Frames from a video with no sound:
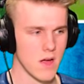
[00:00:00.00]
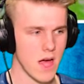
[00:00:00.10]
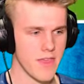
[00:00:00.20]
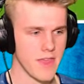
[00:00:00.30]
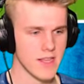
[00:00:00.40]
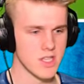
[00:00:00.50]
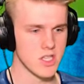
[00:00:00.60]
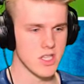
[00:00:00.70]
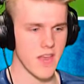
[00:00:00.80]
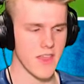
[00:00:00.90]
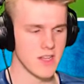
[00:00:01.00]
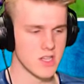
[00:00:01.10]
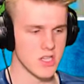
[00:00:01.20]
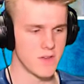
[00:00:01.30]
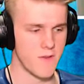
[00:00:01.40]
I think I it's just, I think
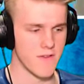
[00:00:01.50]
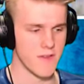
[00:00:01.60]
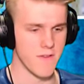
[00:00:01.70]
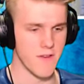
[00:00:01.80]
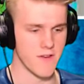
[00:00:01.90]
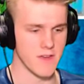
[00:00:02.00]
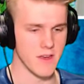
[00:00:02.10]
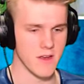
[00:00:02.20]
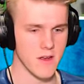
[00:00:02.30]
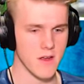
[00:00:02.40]
it's just 50-50